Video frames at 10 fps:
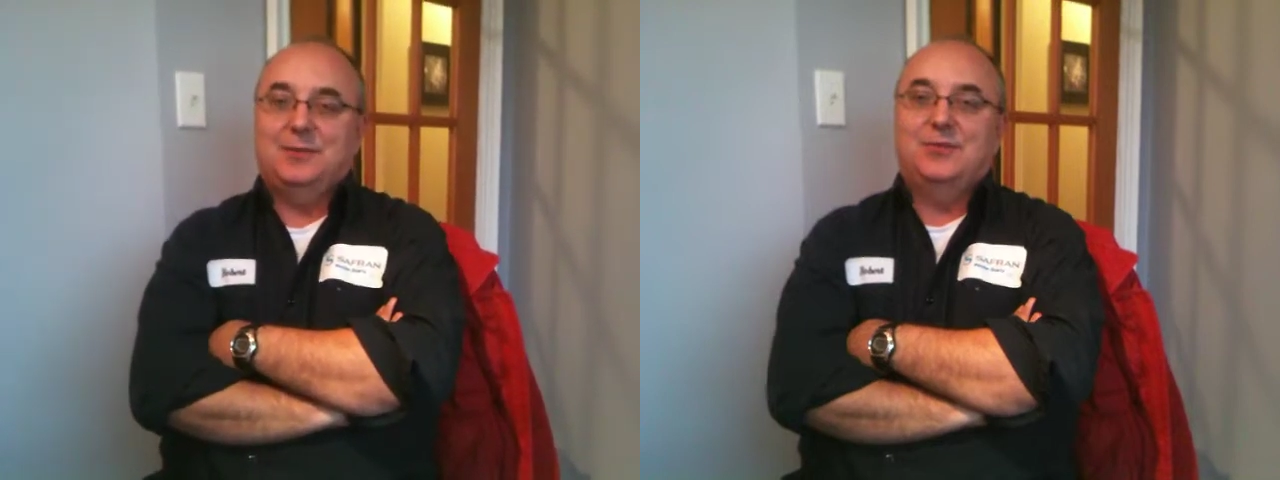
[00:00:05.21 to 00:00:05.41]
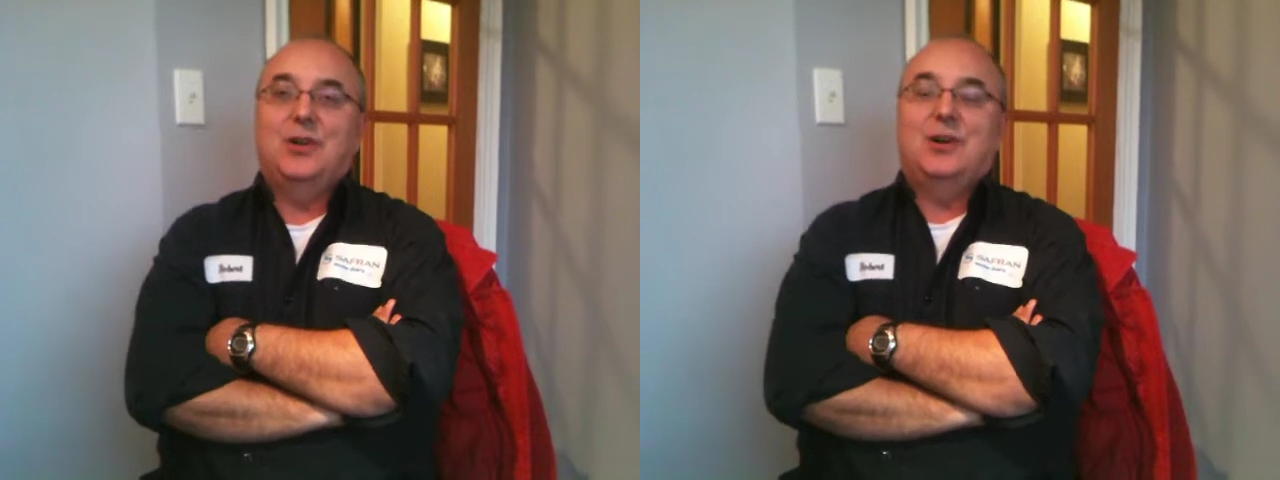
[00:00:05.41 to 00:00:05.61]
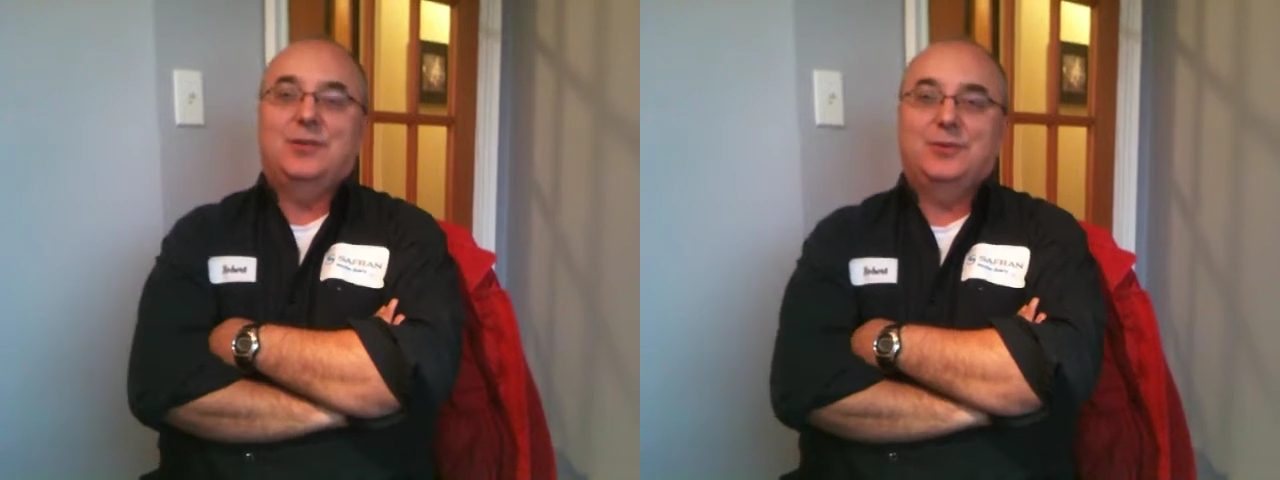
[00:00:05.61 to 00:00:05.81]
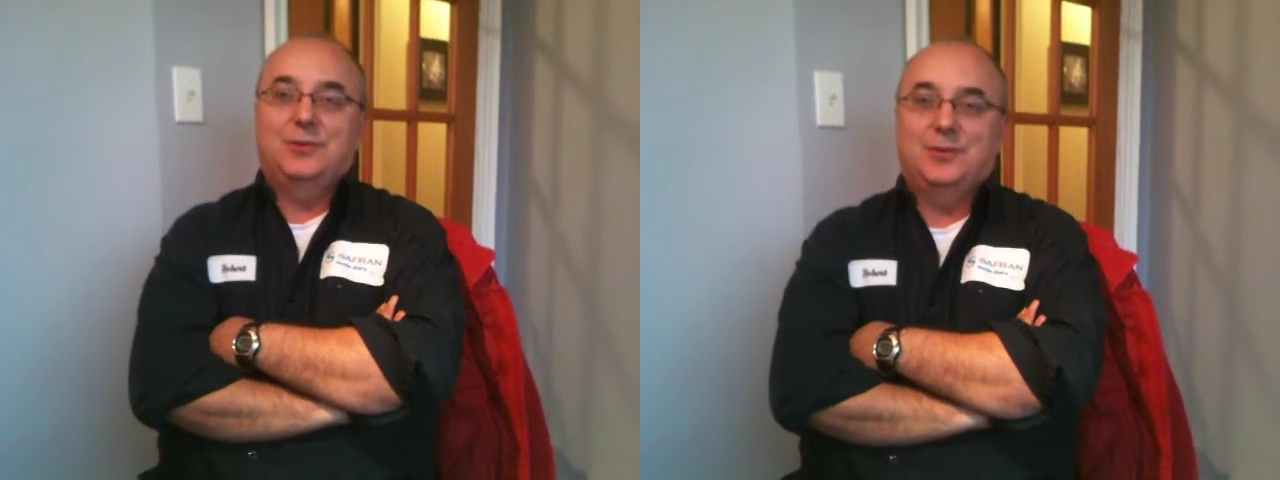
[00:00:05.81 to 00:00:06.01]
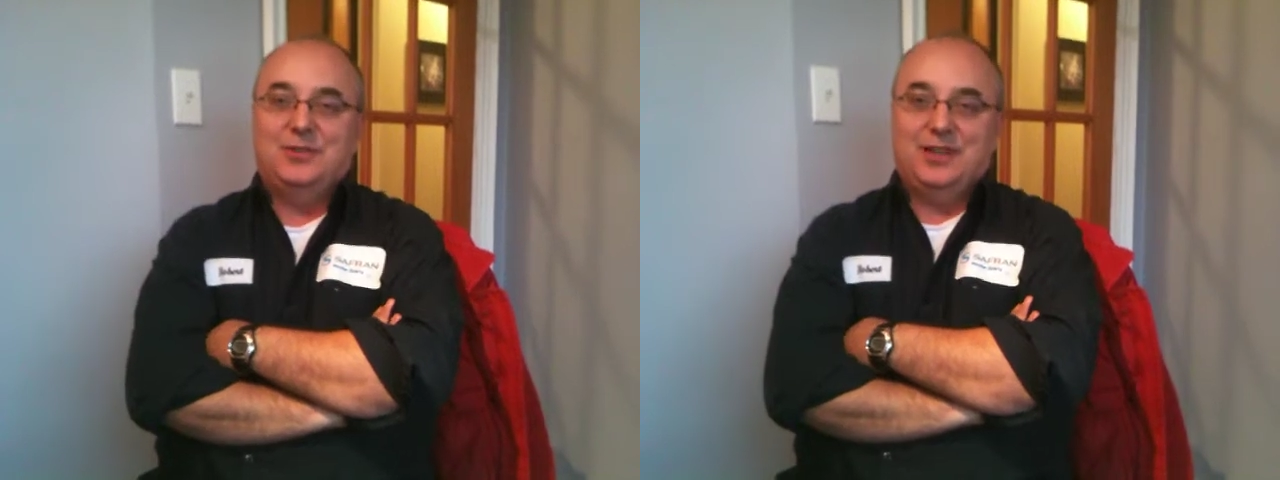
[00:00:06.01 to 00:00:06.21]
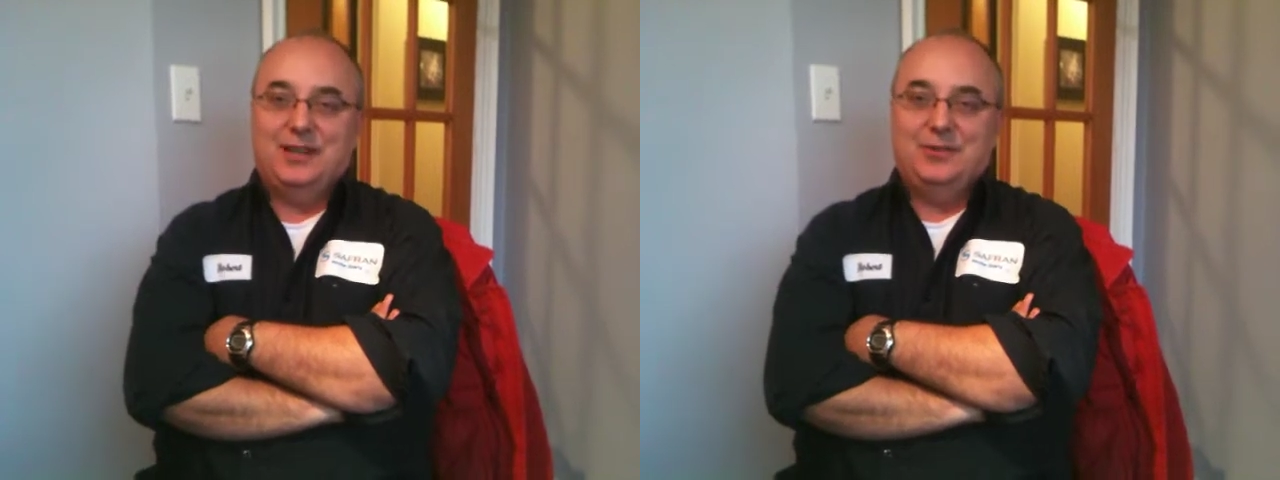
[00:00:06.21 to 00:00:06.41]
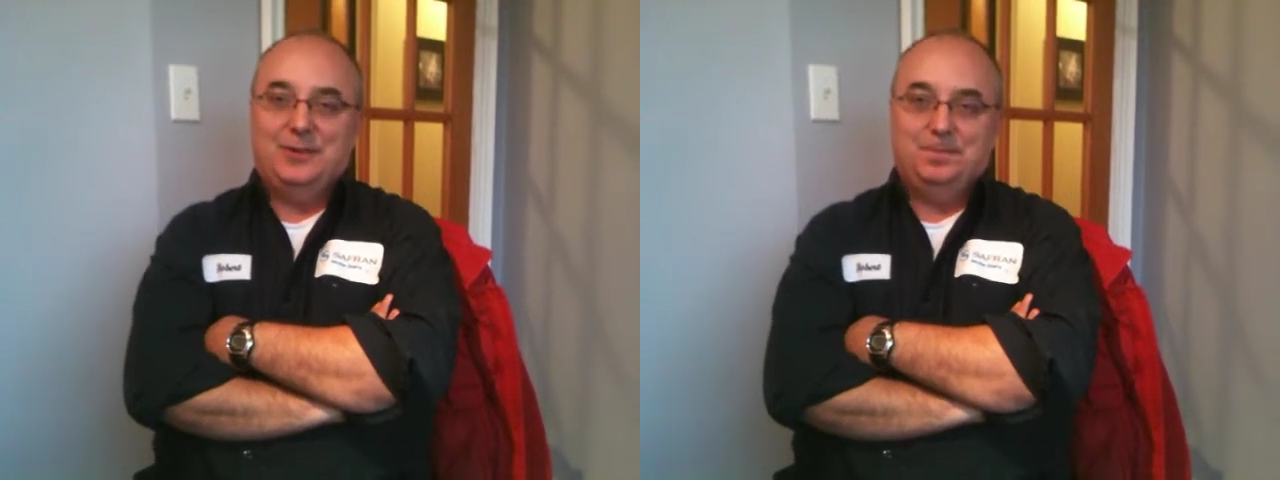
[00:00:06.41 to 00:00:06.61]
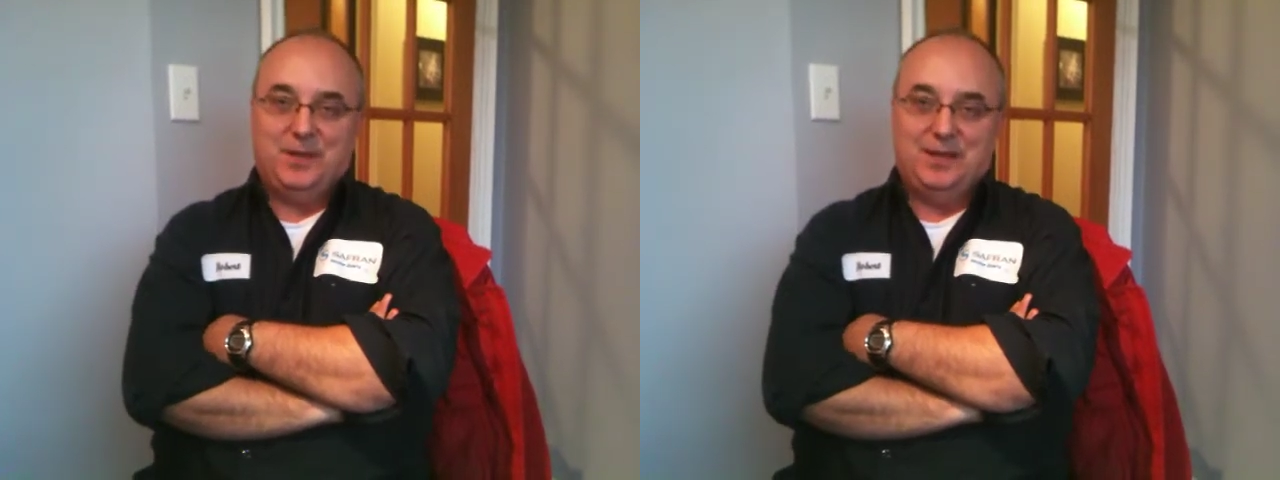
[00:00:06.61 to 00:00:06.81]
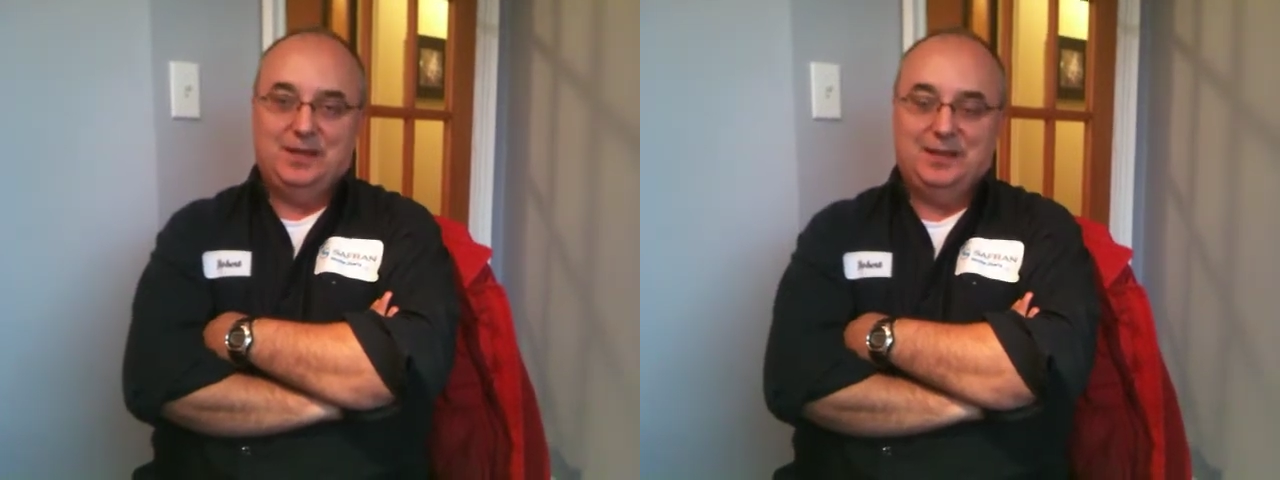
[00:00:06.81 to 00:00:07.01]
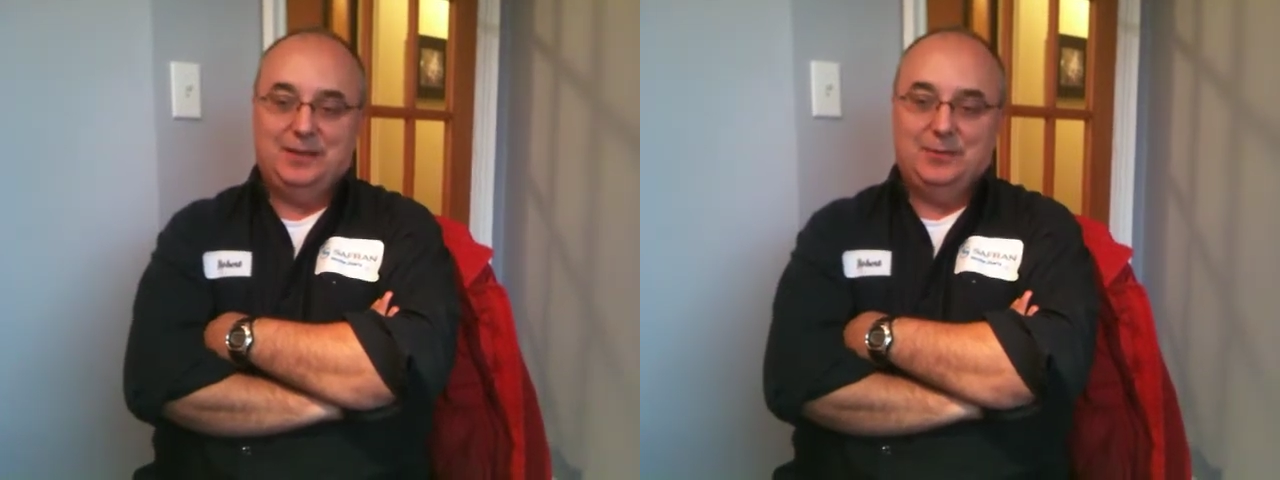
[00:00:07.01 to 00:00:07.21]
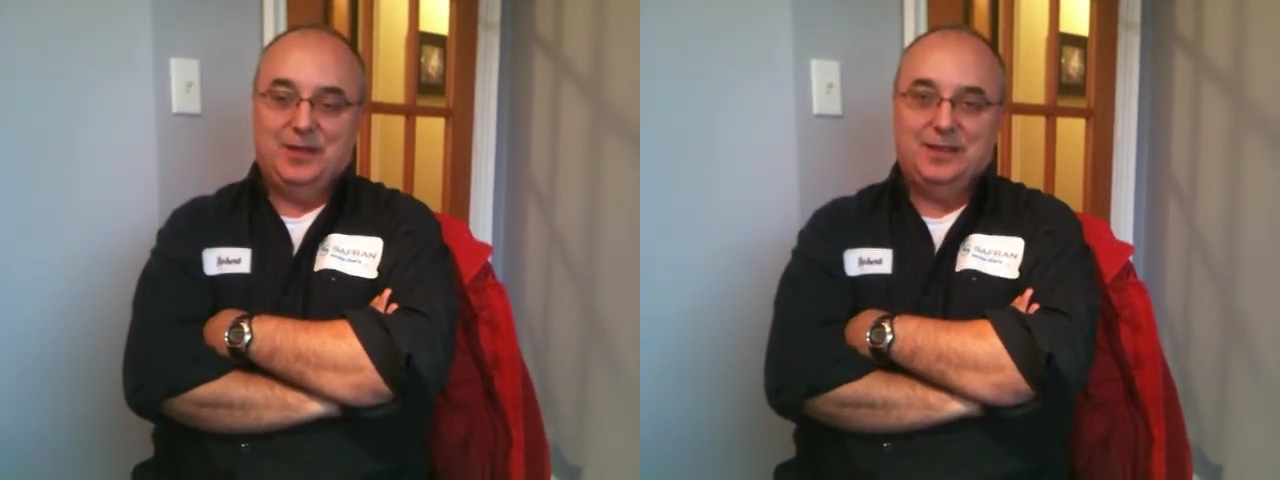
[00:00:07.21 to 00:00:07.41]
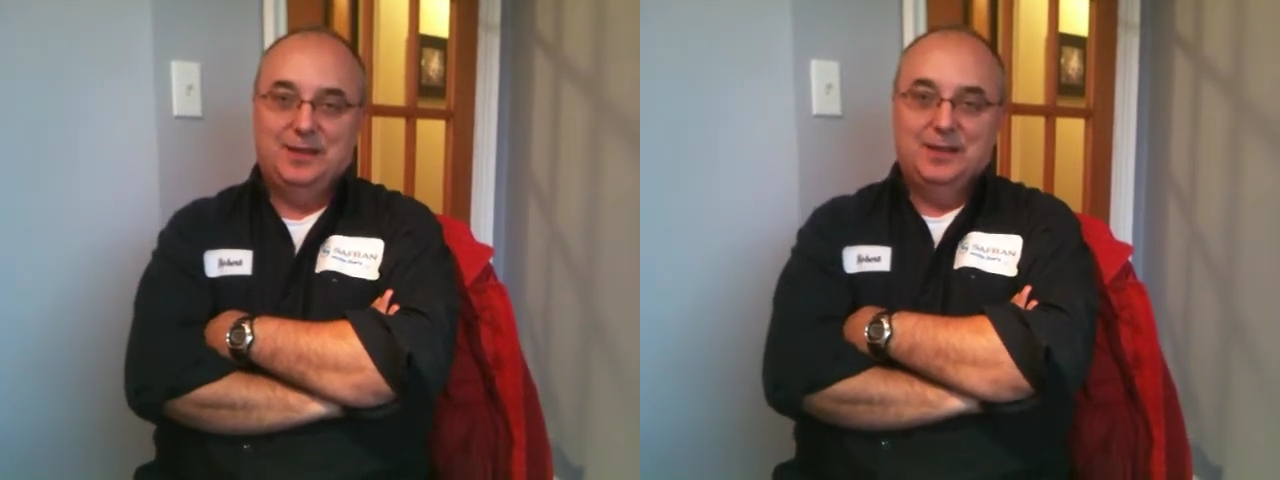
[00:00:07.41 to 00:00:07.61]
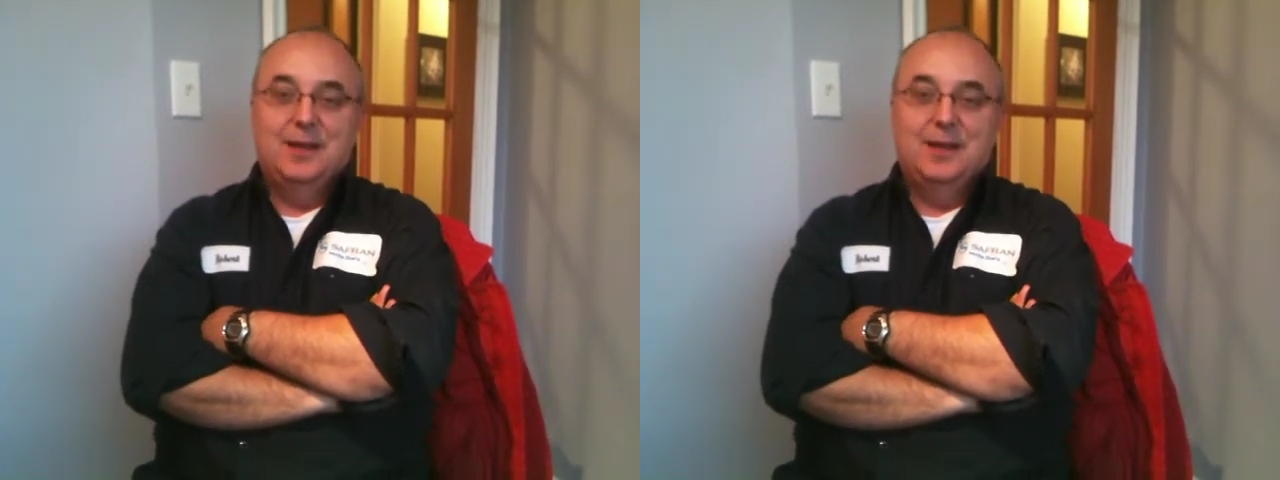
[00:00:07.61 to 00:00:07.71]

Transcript: we've gone through with Sandra in dealing with